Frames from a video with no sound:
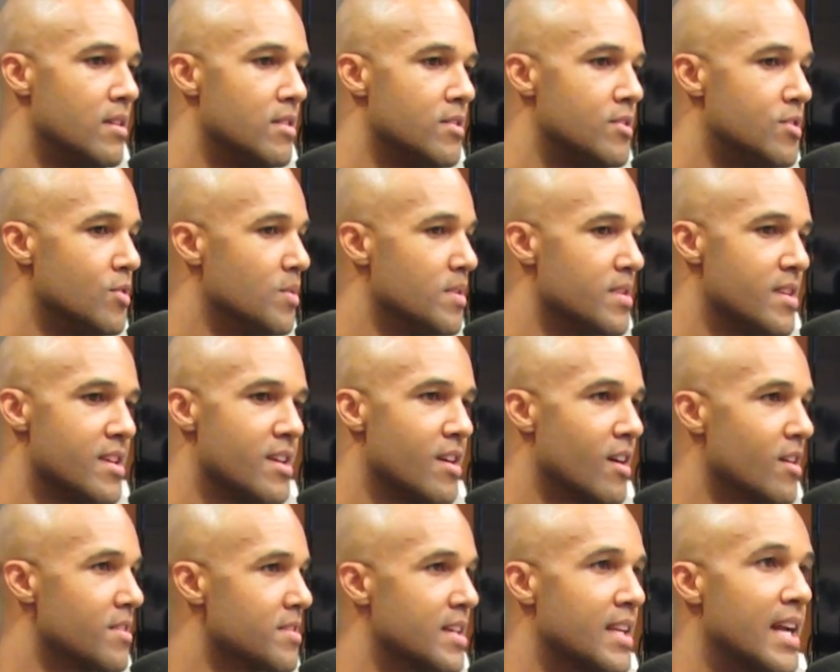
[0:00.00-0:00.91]
doing the
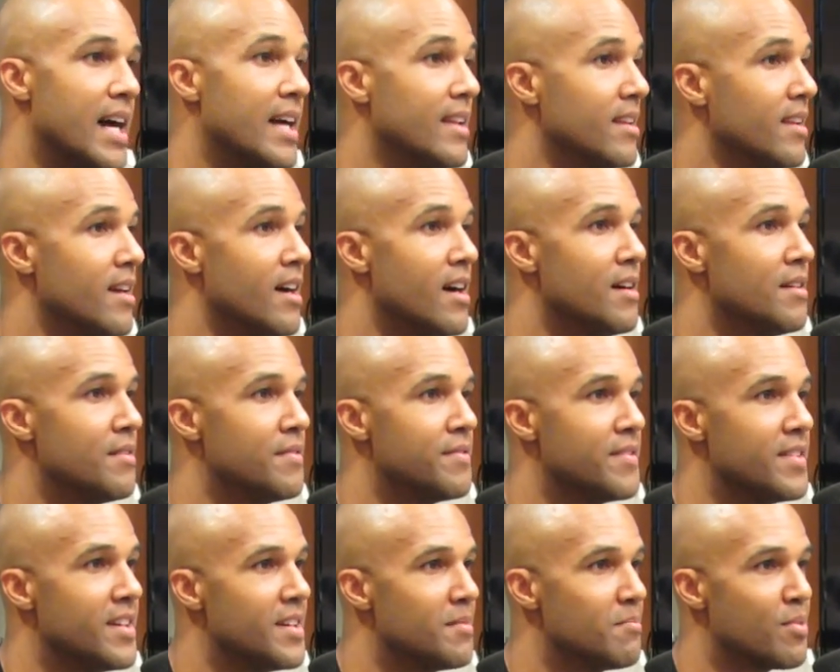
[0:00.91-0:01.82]
art that I
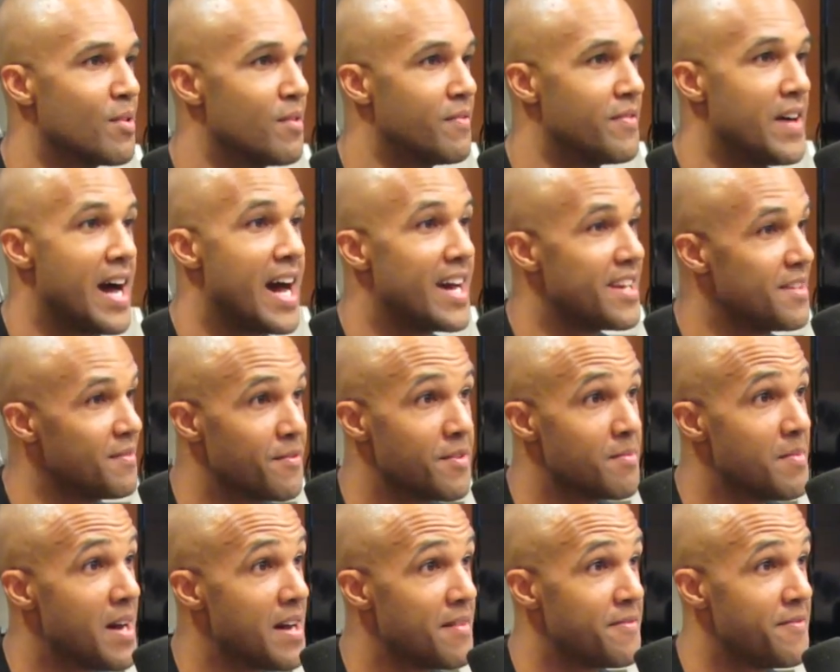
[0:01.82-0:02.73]
love and providing
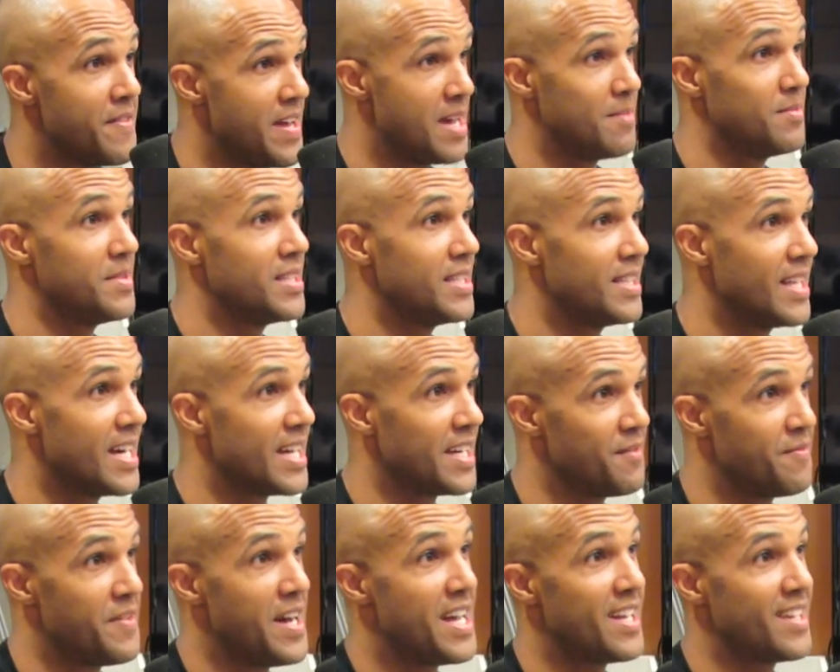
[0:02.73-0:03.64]
for my family.
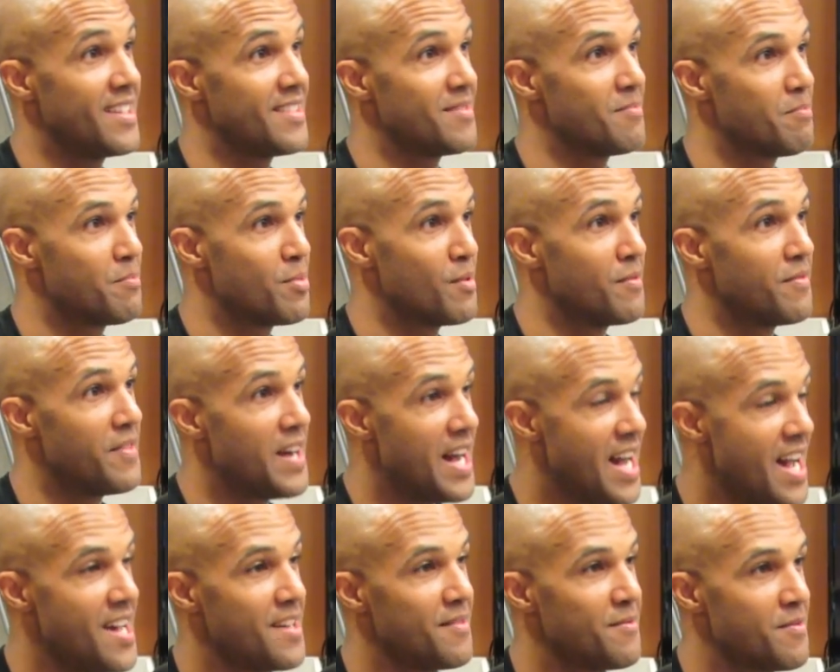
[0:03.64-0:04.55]
Like if I can
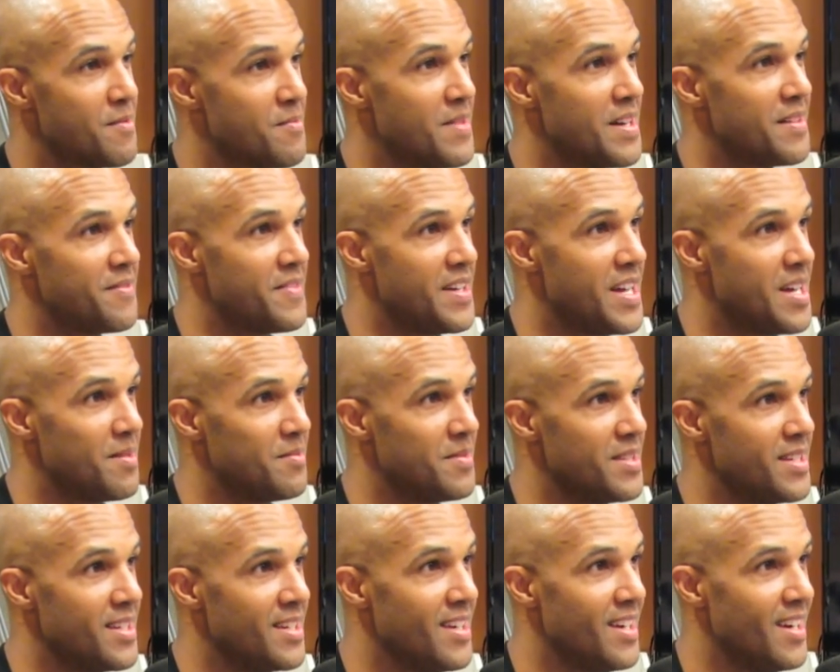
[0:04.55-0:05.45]
provide for my
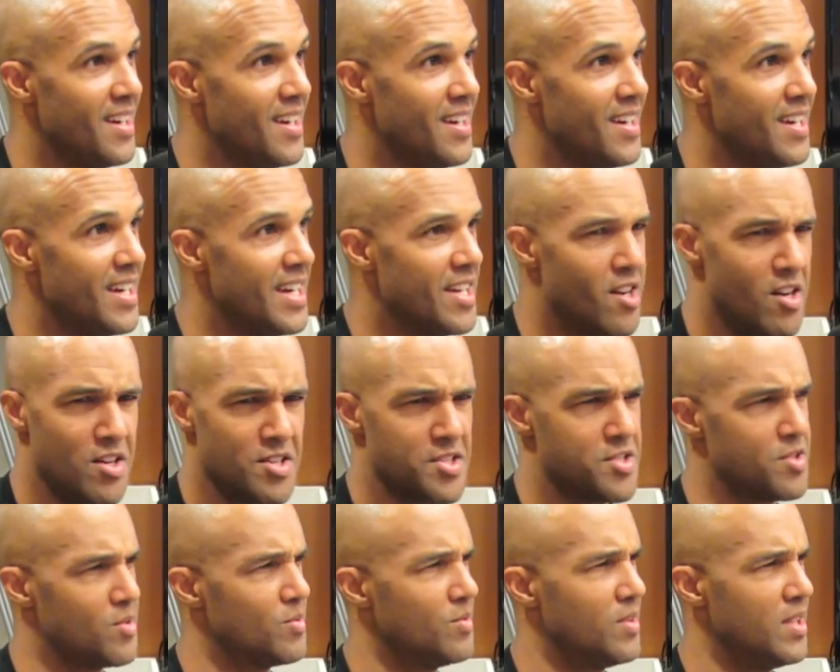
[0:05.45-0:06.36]
family
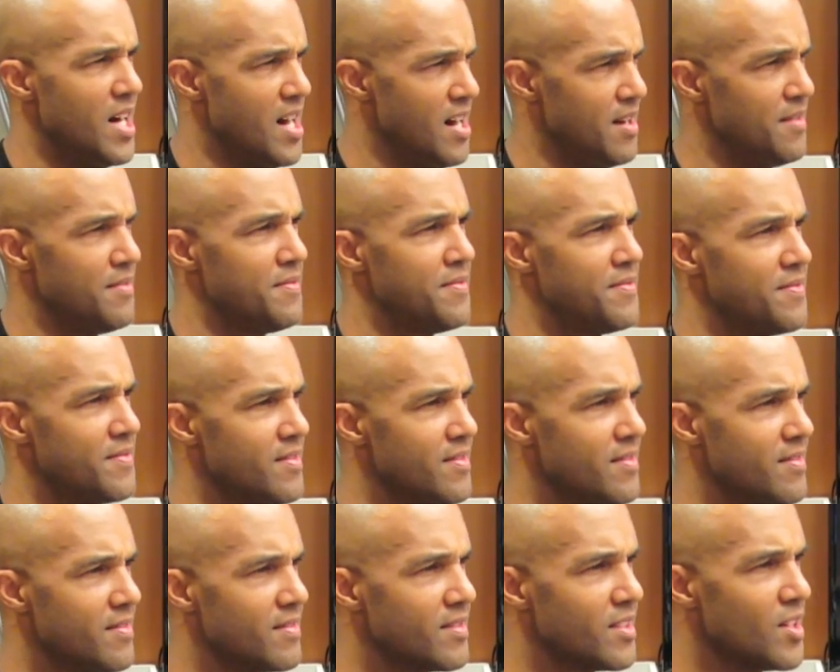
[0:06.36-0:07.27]
also love
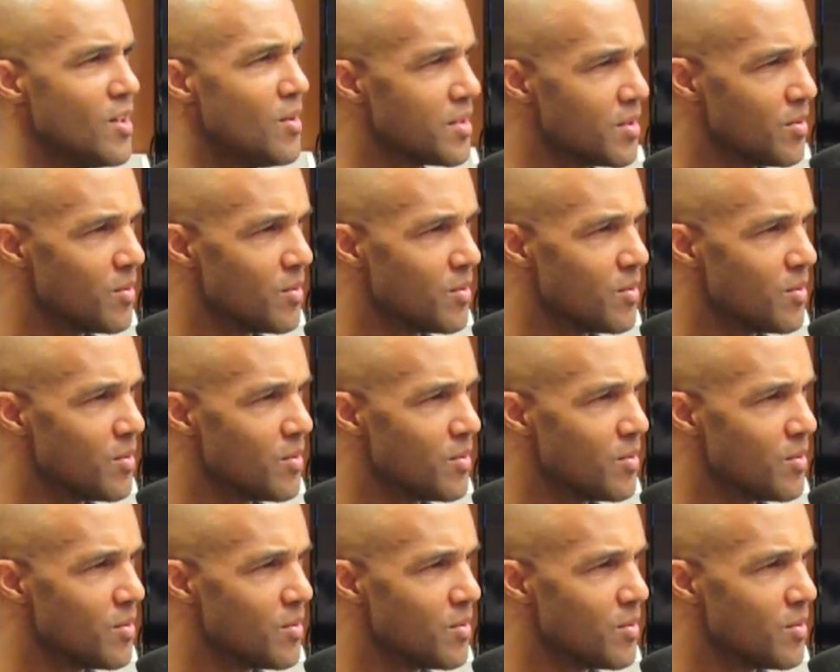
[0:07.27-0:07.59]
going